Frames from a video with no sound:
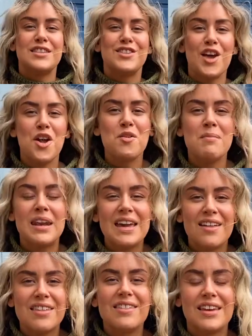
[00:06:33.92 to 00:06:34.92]
so
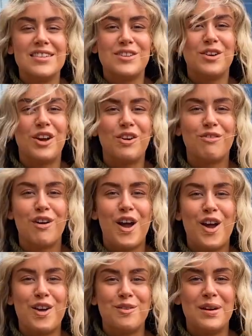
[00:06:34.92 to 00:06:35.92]
many other things you can
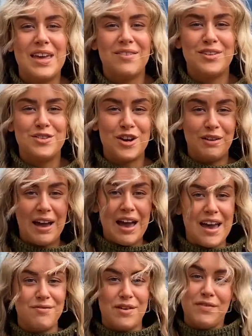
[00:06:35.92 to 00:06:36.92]
grow if you don't
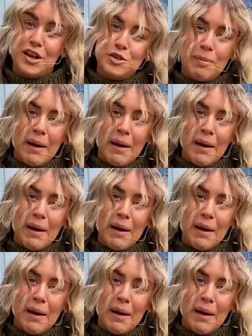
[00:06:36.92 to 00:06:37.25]
have a veg